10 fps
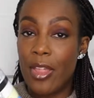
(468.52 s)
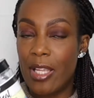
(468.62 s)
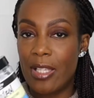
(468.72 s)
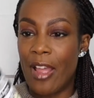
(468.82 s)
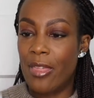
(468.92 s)

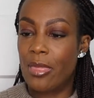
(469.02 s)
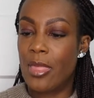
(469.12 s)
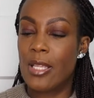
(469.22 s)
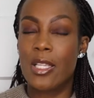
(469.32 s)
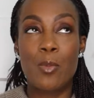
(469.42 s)
this
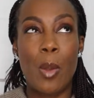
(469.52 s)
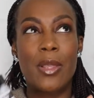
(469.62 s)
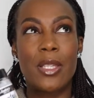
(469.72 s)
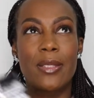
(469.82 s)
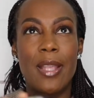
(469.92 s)
is probably
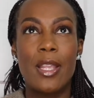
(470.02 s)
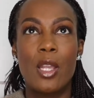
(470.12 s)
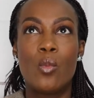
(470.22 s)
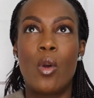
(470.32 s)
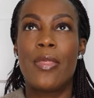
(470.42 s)
the
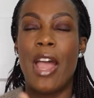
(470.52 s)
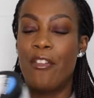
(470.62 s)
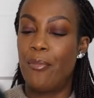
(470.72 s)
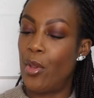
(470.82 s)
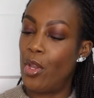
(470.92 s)
second one that
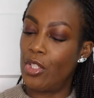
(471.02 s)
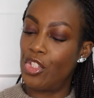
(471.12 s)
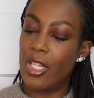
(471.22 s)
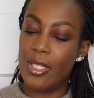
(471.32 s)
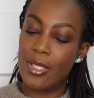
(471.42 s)
I've
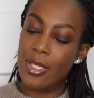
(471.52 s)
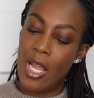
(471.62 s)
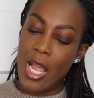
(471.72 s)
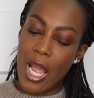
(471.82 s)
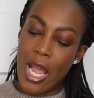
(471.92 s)
purchased.
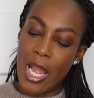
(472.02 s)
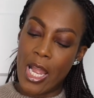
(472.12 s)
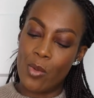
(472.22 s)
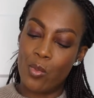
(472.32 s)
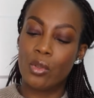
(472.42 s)

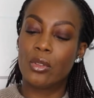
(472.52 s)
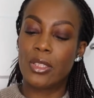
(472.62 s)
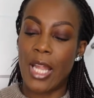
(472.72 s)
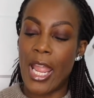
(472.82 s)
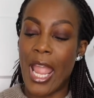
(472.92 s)
I will
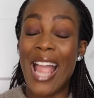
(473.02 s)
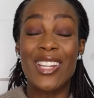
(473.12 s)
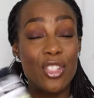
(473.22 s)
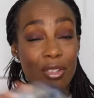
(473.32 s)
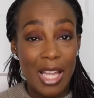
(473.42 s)
say I
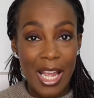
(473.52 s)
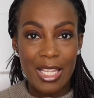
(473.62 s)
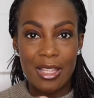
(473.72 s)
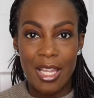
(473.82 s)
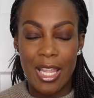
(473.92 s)
do
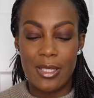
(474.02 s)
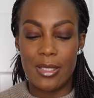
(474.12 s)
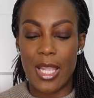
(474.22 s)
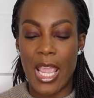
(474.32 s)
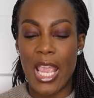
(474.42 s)
like this.
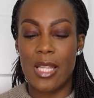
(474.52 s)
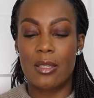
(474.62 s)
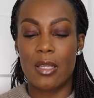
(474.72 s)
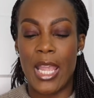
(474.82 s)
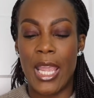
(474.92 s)
It
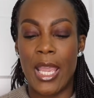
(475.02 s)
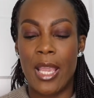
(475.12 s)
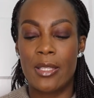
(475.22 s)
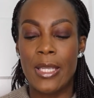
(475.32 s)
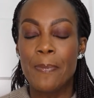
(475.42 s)

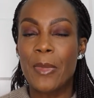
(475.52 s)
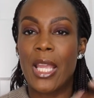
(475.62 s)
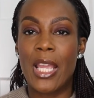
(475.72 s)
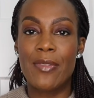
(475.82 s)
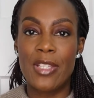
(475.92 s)

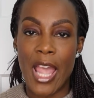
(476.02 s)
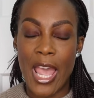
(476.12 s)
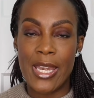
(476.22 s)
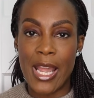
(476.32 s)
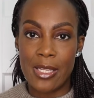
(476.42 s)
gives your
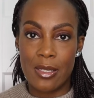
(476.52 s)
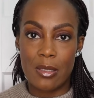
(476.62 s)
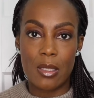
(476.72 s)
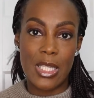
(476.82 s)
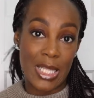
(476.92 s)
hair a
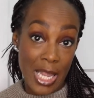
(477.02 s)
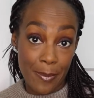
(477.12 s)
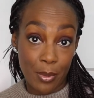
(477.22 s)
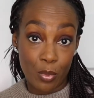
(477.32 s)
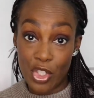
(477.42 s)
nice
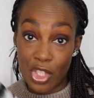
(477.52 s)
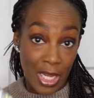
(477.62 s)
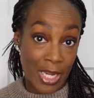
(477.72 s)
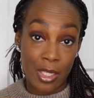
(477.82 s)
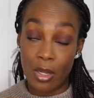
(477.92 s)
slip, which I
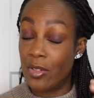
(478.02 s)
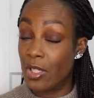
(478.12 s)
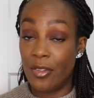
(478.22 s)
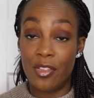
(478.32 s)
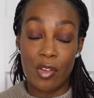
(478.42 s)
like.
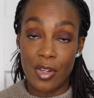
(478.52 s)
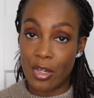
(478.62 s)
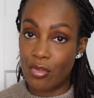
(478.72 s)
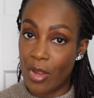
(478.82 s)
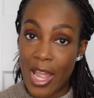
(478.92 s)
Obviously if you've got
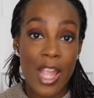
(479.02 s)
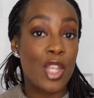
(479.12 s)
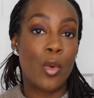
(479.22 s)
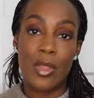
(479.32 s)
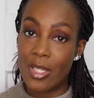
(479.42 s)
natural hair,
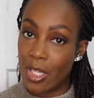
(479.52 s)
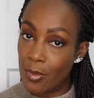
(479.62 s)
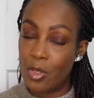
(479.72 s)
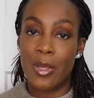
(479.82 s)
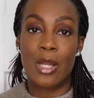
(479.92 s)
you want the slip
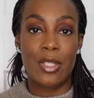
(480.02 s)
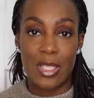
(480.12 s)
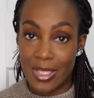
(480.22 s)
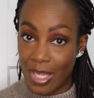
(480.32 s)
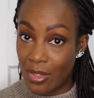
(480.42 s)
to be able to
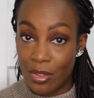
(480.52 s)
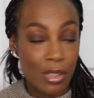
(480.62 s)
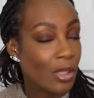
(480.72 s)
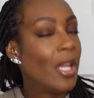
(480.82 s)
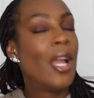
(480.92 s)
detangle.